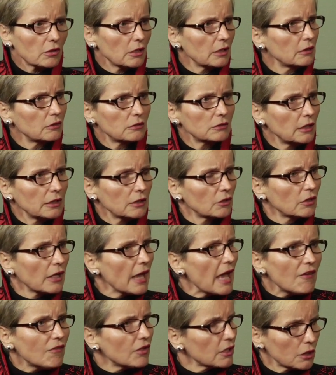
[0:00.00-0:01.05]
I don't
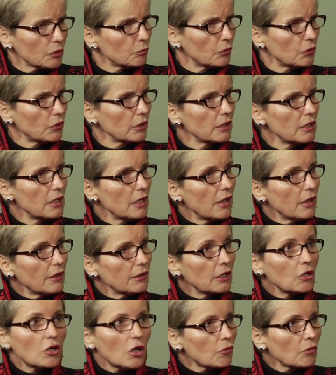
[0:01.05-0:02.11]
have a little boy.
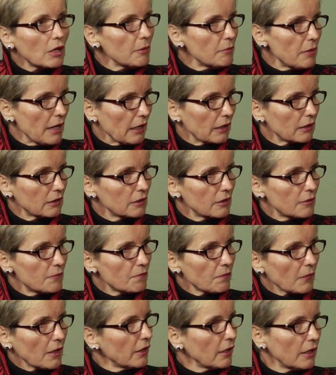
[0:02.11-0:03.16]
They call right back.
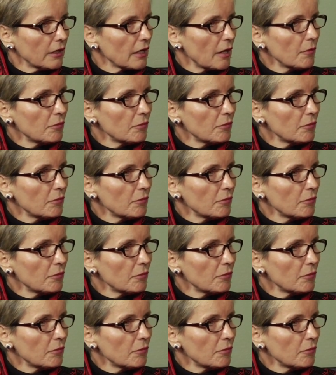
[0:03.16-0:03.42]
I hang